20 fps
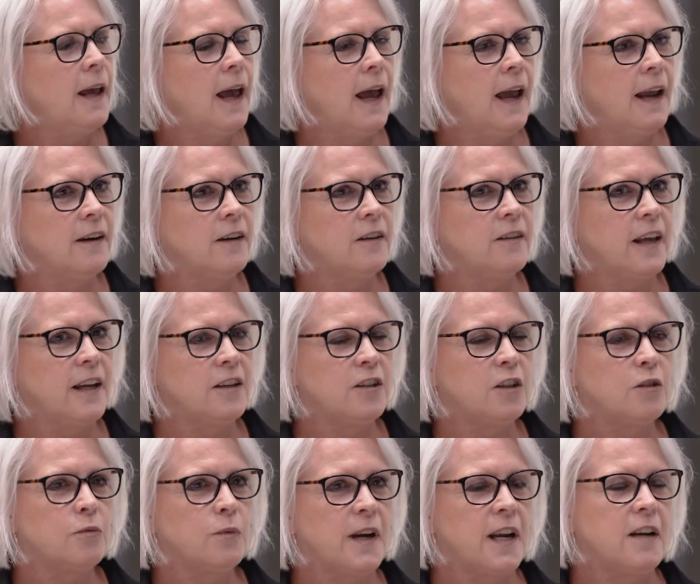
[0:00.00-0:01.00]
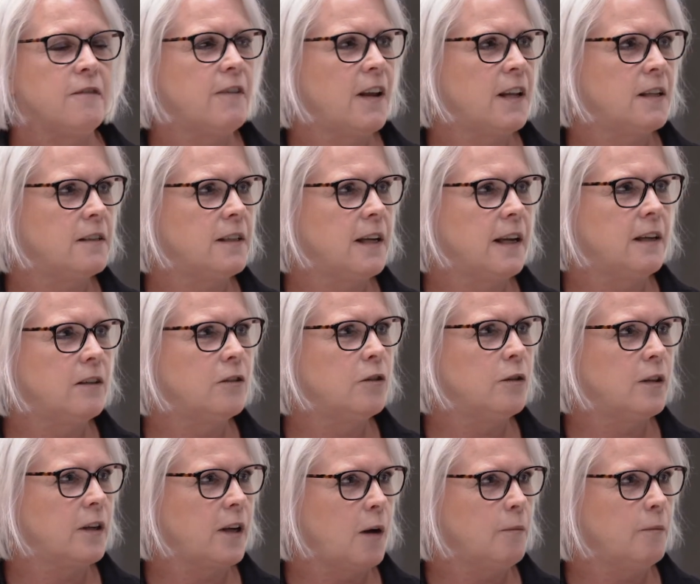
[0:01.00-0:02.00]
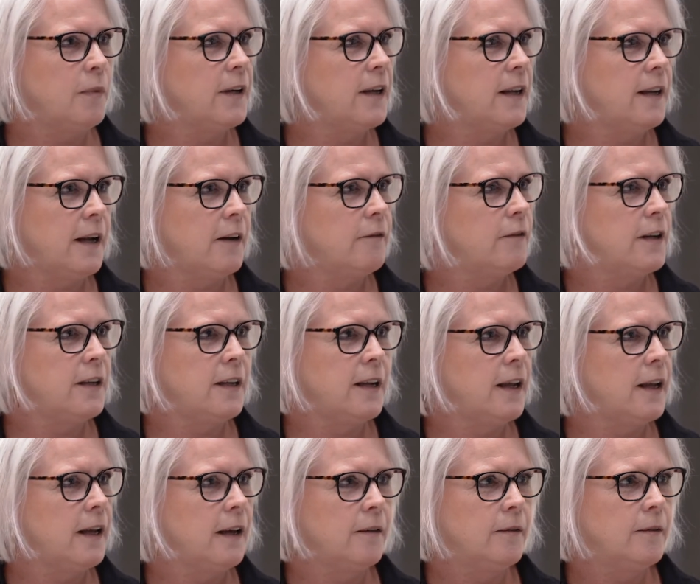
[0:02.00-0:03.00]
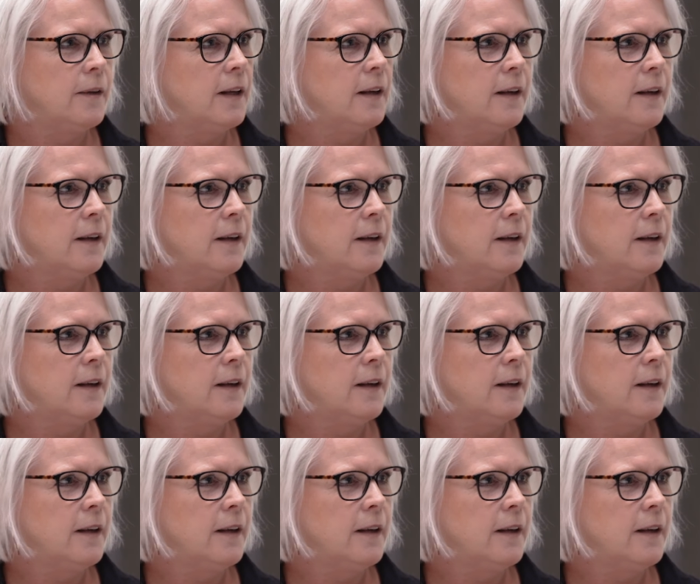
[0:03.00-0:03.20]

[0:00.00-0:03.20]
And they just reinvest into the company every year.